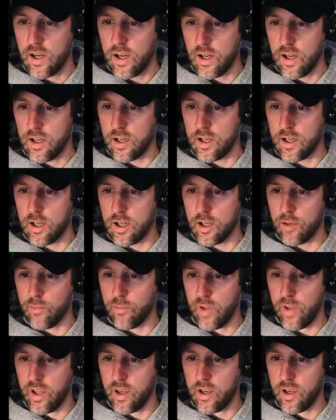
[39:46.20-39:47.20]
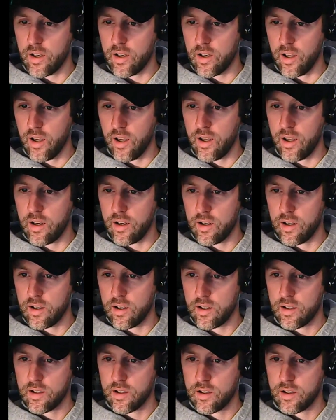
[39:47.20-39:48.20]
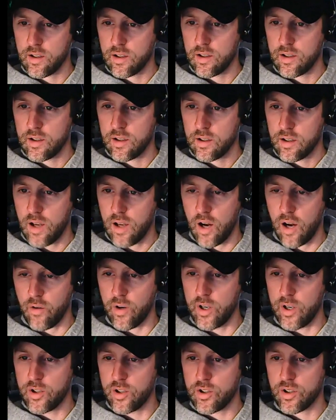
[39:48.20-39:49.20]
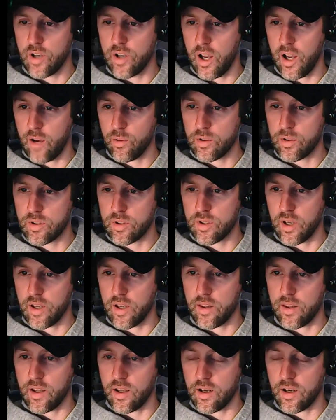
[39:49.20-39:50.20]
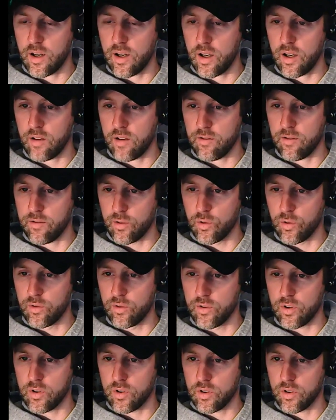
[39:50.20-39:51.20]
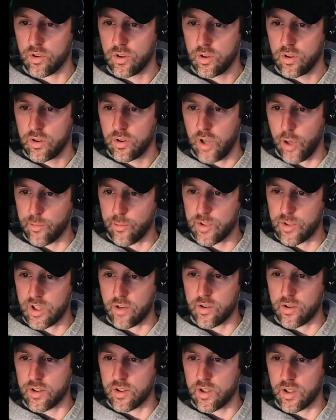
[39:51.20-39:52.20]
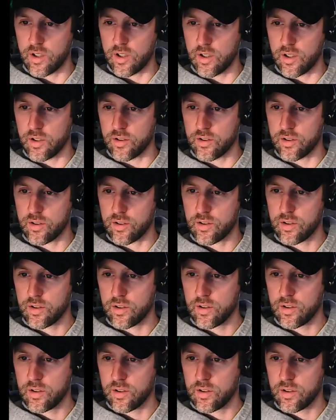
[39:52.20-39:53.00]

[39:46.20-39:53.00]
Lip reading: And again, Harish, I would say that Fluval M series heaters,